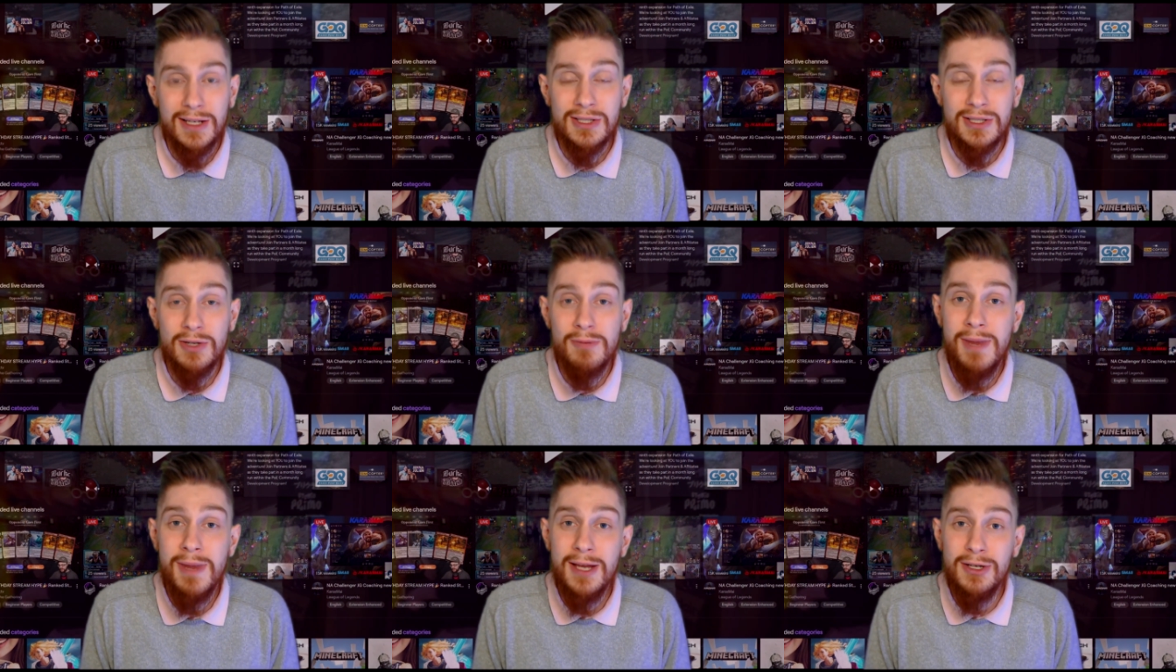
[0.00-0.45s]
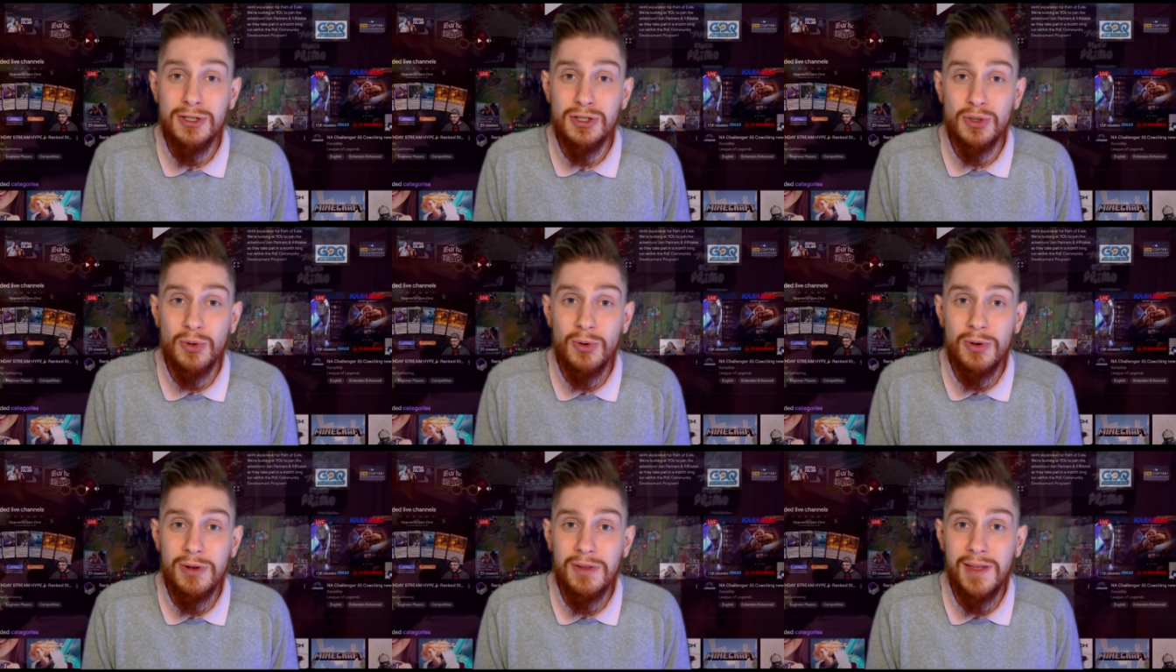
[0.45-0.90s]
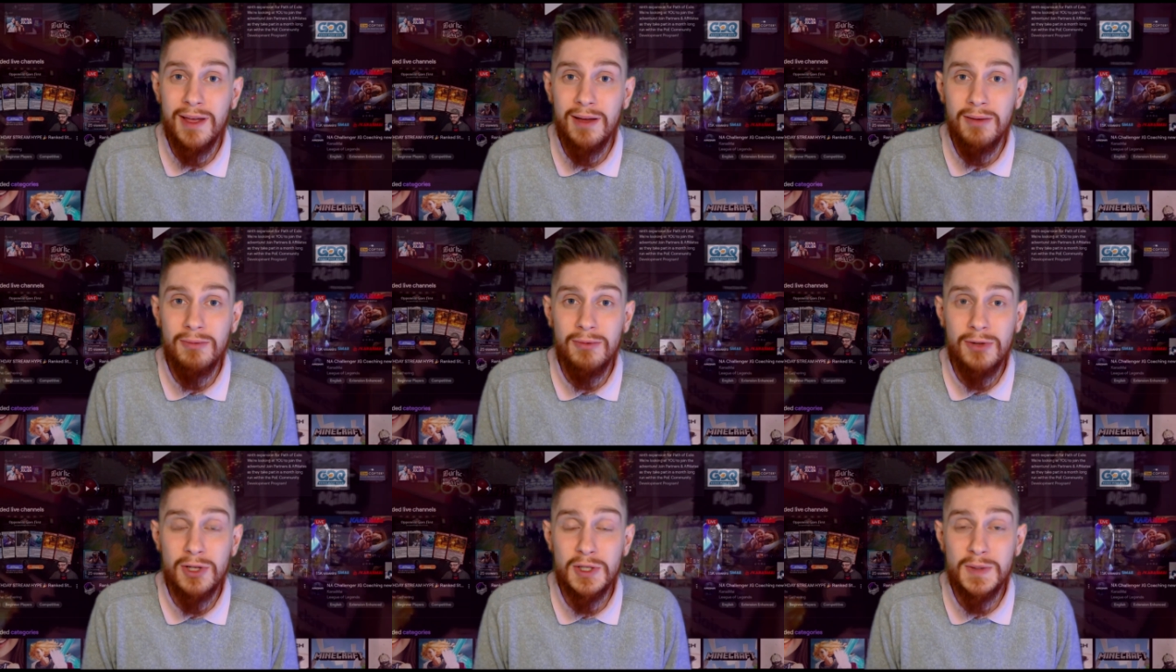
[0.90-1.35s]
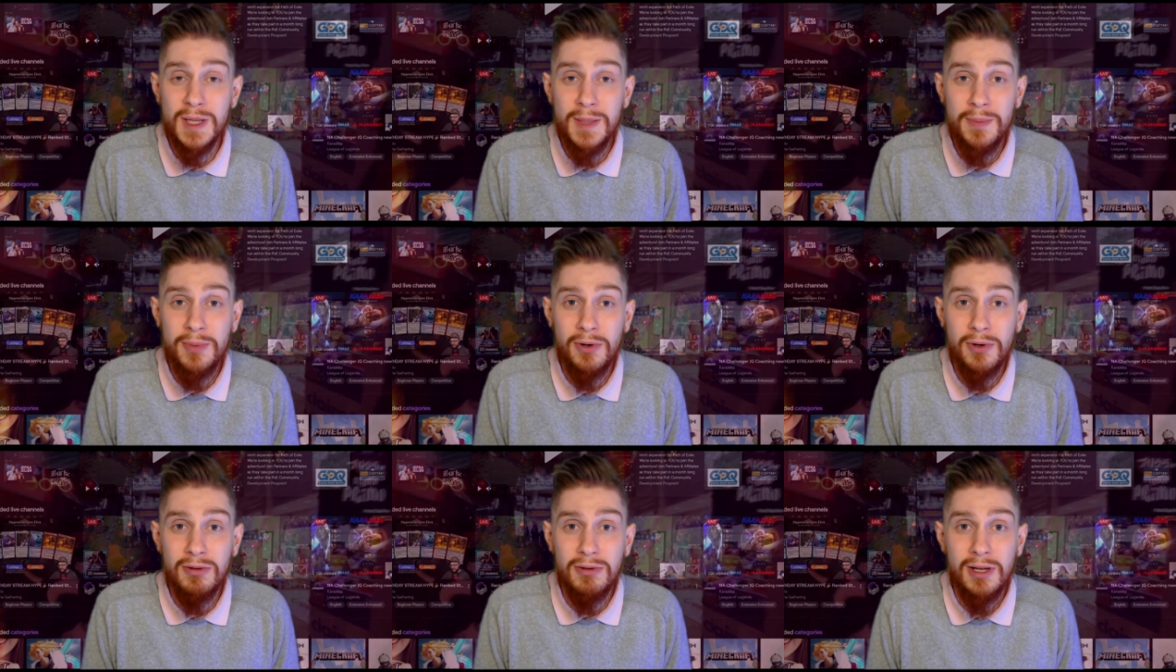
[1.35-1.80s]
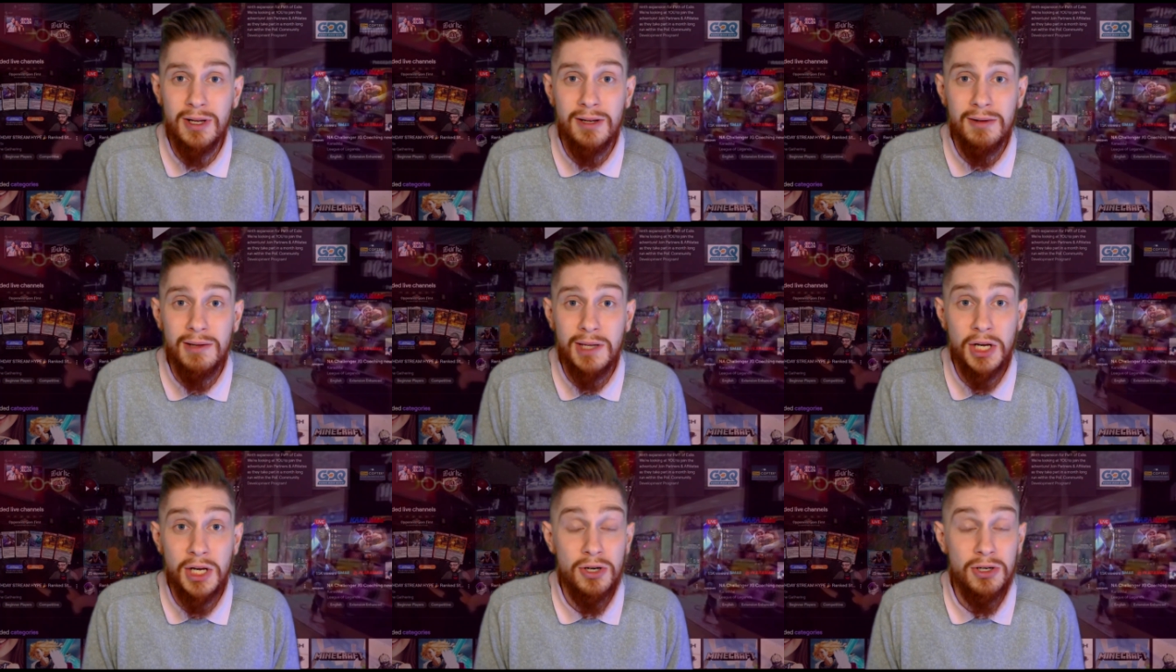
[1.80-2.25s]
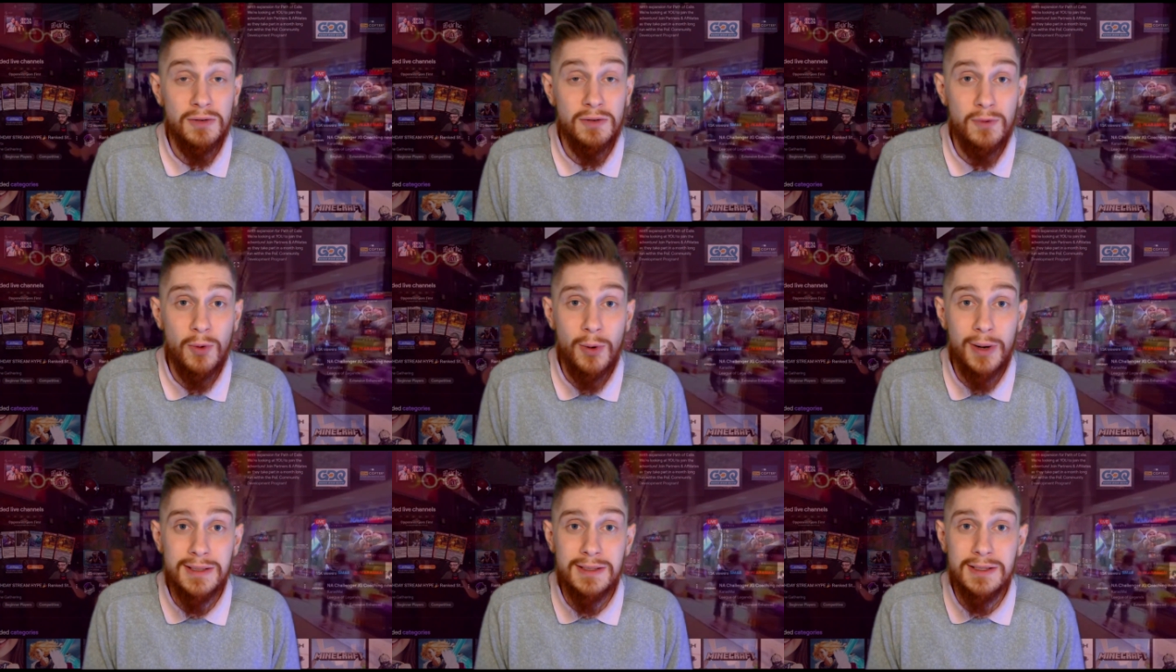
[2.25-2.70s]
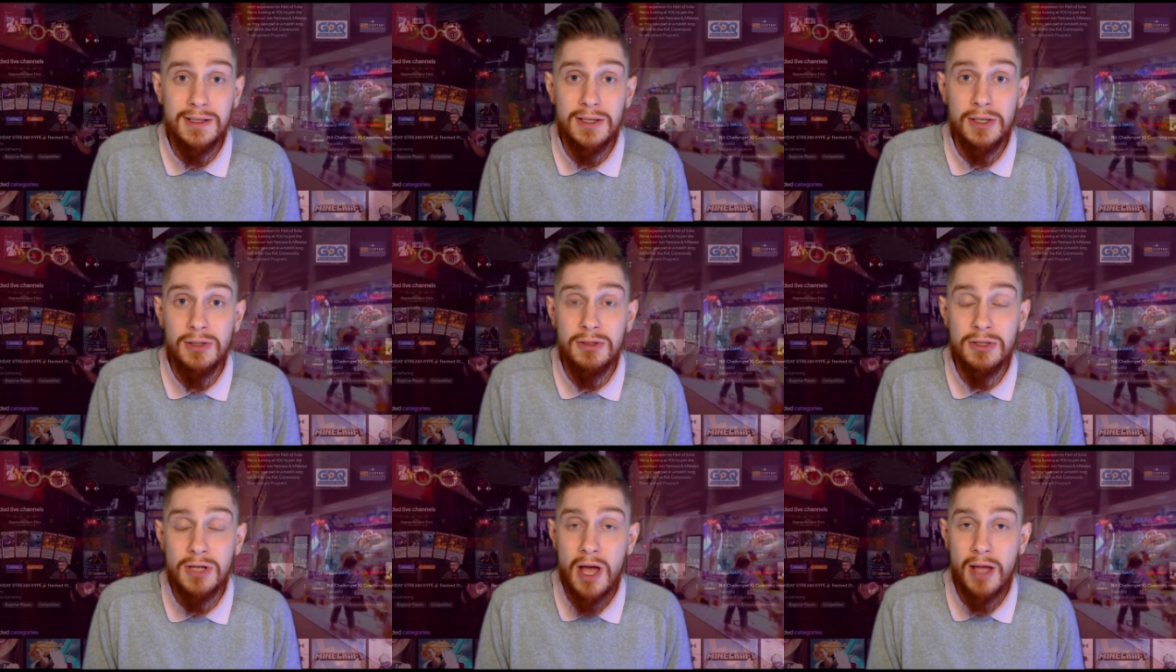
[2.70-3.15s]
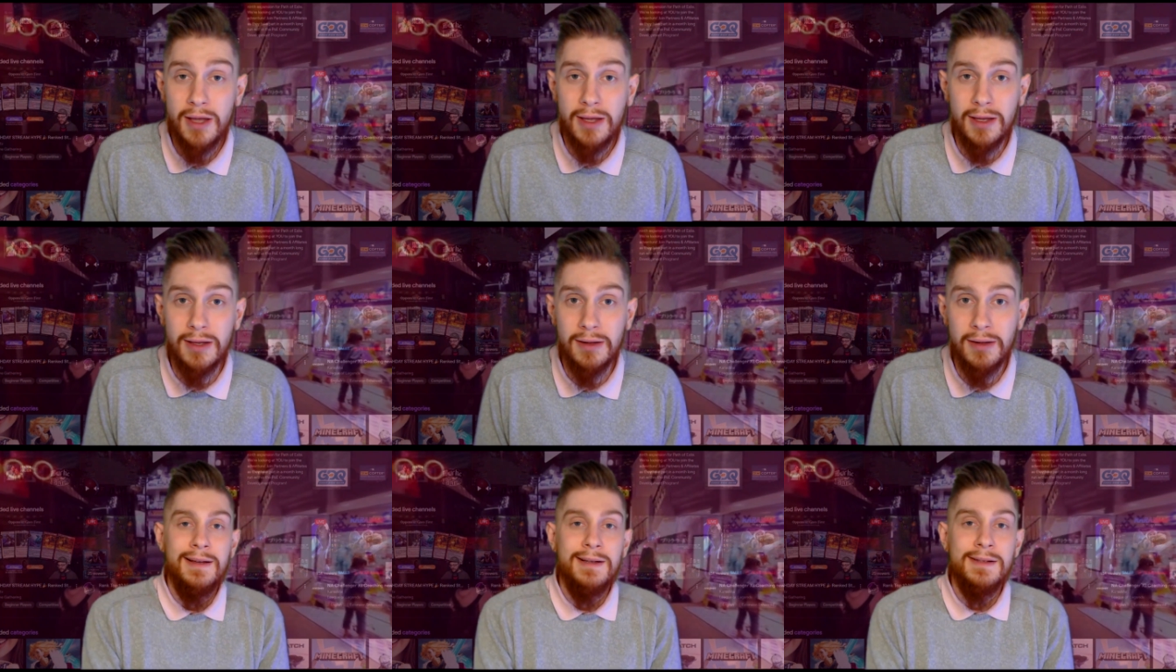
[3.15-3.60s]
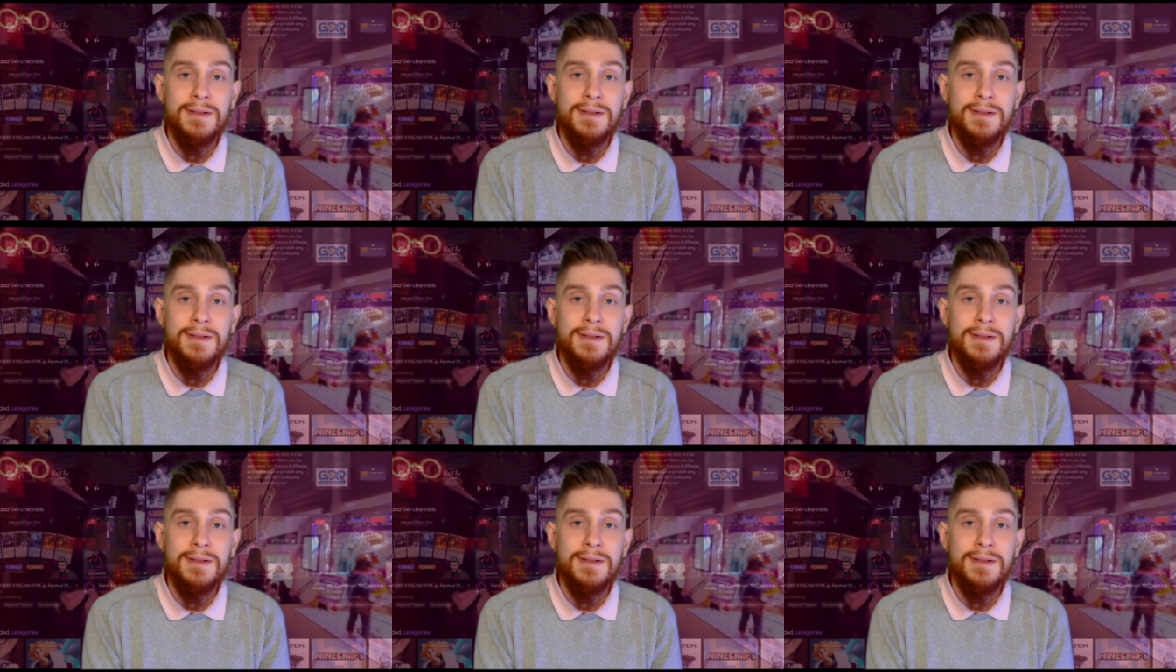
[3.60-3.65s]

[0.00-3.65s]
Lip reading: So make sure that those people hear your voice and hear you talking.